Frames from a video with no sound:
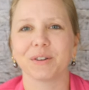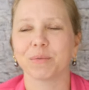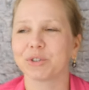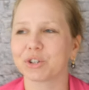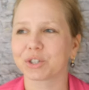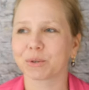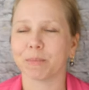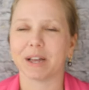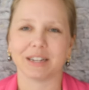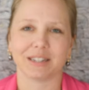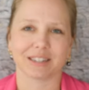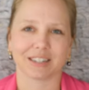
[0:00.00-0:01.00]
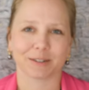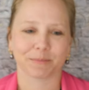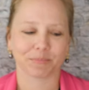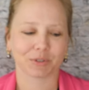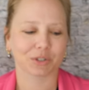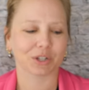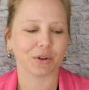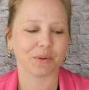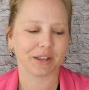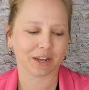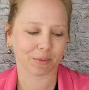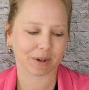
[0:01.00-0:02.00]
it was just amazing. So
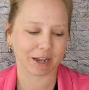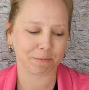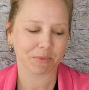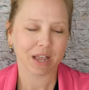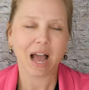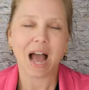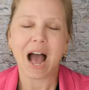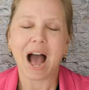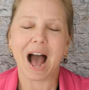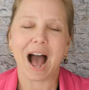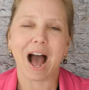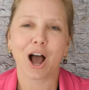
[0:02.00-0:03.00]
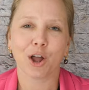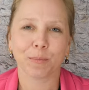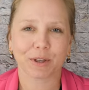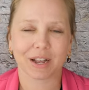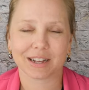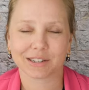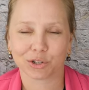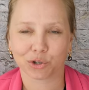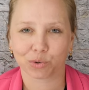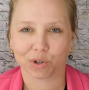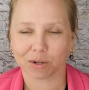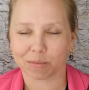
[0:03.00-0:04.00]
anyway, I hope you guys
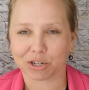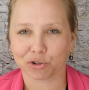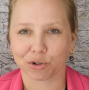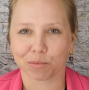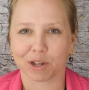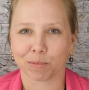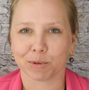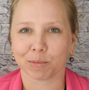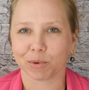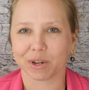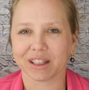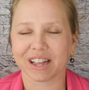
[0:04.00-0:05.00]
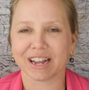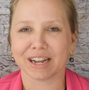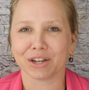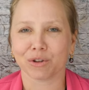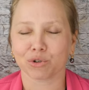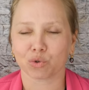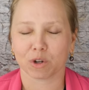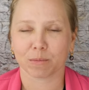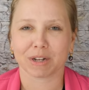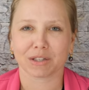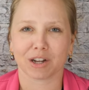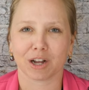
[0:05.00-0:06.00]
enjoyed my trip down memory lane and you enjoyed
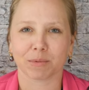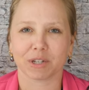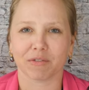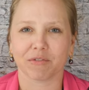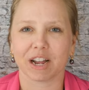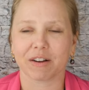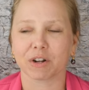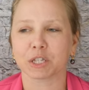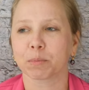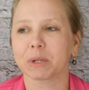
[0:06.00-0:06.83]
my top 10 favorites.